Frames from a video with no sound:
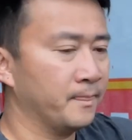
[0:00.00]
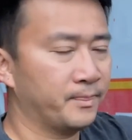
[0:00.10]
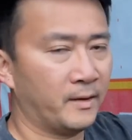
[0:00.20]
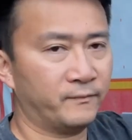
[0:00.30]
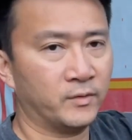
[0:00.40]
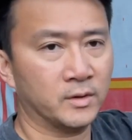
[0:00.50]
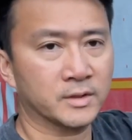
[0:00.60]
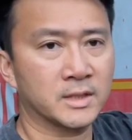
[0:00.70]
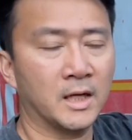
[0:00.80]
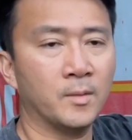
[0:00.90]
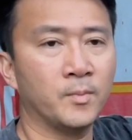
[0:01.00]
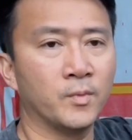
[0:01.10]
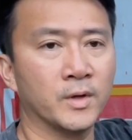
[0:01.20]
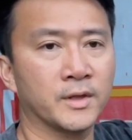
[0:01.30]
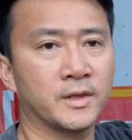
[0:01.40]
That foils to help
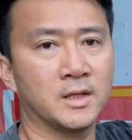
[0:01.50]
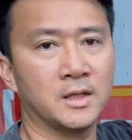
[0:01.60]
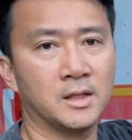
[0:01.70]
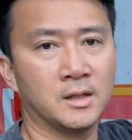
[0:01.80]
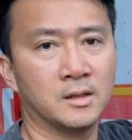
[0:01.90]
with the